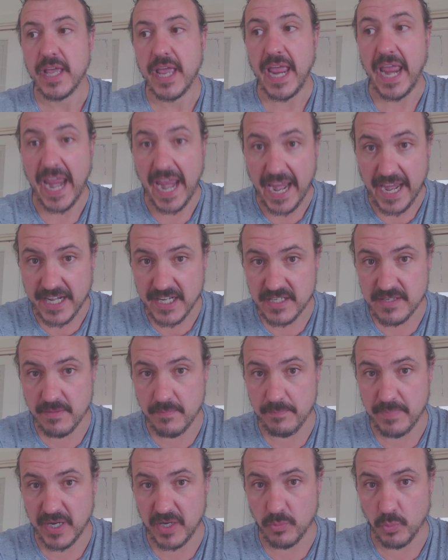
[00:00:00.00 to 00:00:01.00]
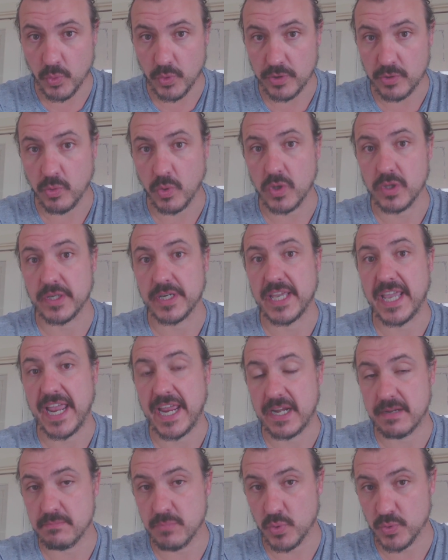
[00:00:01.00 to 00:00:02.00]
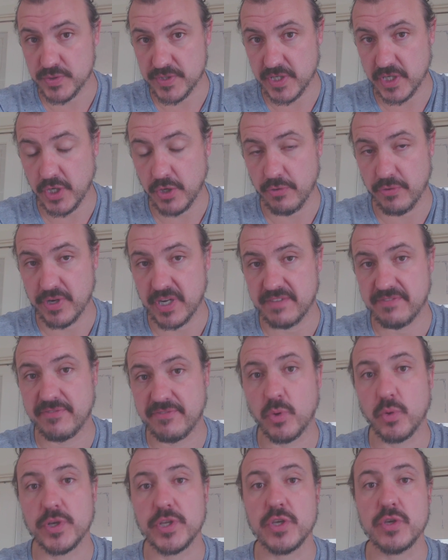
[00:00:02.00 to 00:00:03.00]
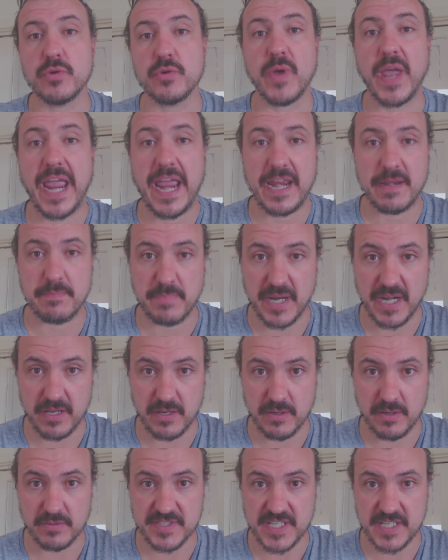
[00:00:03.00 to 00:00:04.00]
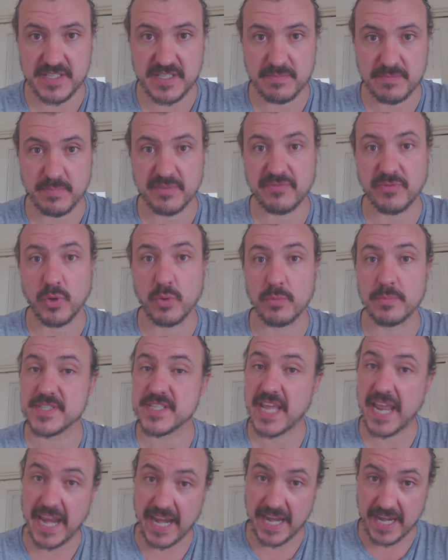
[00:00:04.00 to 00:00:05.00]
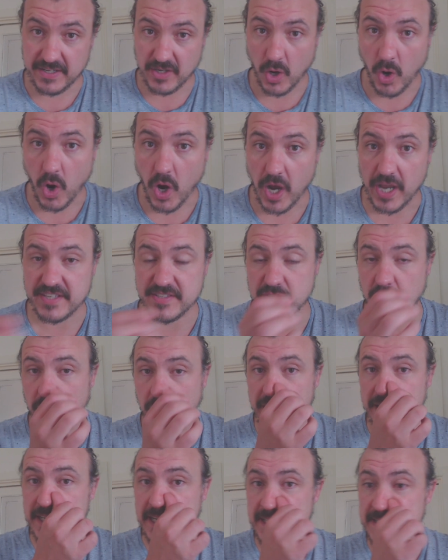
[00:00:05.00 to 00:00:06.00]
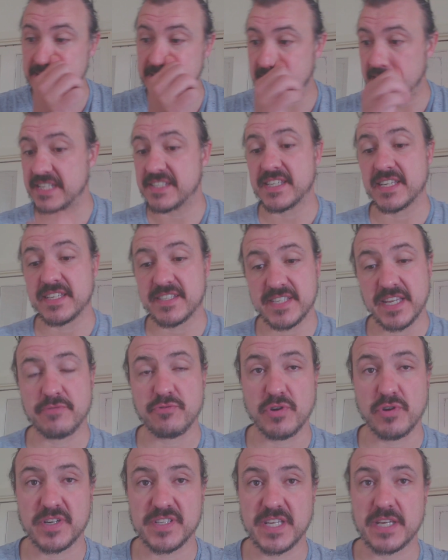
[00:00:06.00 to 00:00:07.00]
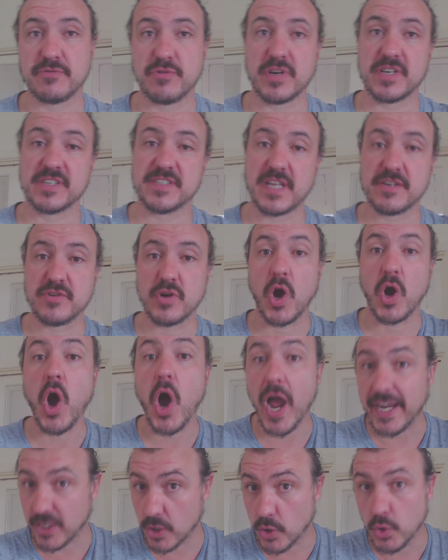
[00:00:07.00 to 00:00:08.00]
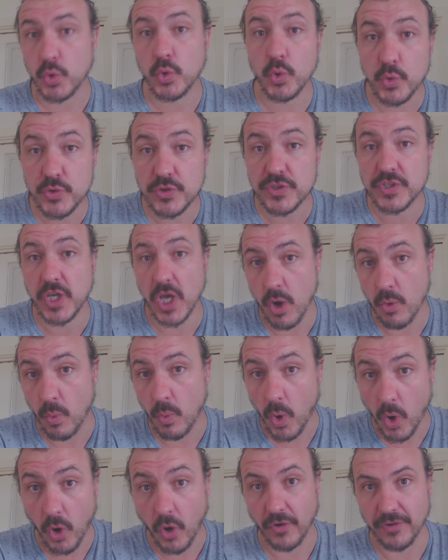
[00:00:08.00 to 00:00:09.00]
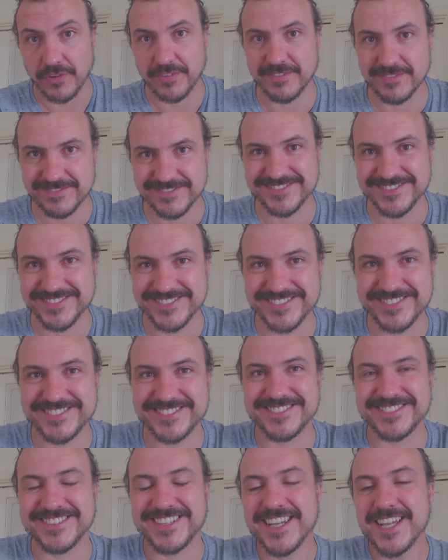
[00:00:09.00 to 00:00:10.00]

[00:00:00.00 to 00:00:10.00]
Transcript: and better water quality and more security for you and better system performance and higher stocking densities, etc., etc., etc. I could go on.